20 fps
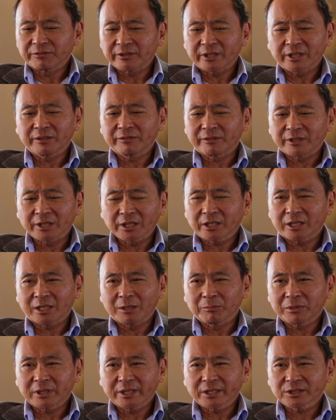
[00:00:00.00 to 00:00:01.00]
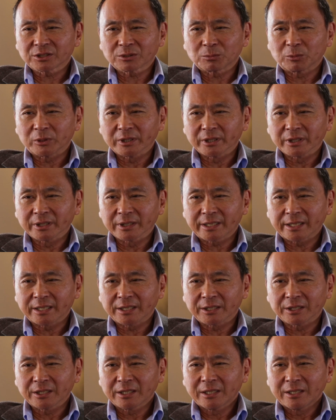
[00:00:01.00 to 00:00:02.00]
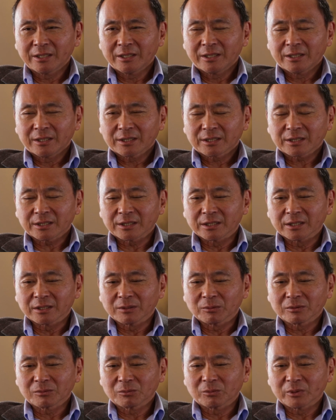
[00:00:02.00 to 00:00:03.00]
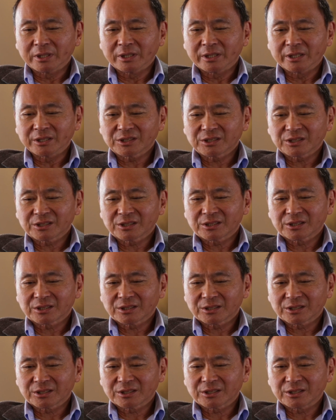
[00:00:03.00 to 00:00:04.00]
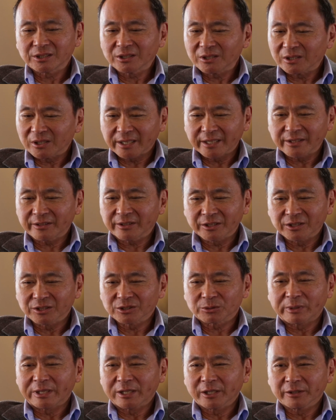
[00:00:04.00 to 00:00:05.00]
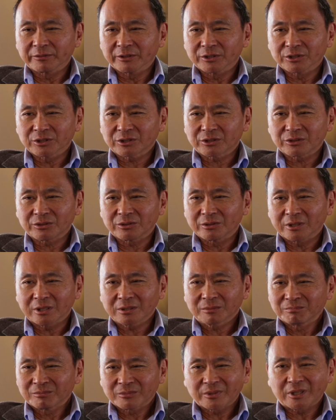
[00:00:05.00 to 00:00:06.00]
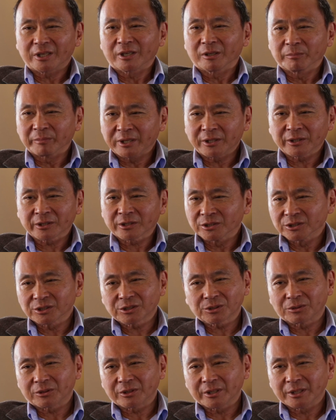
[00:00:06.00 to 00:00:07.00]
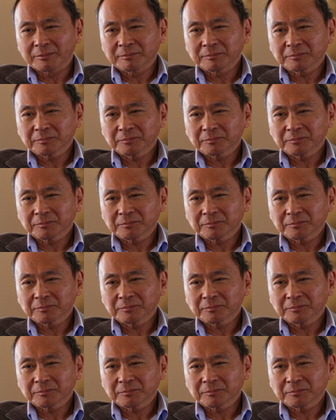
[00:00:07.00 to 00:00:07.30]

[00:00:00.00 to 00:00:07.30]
very, very complex one, and one that's still, I think, is relevant to our American story.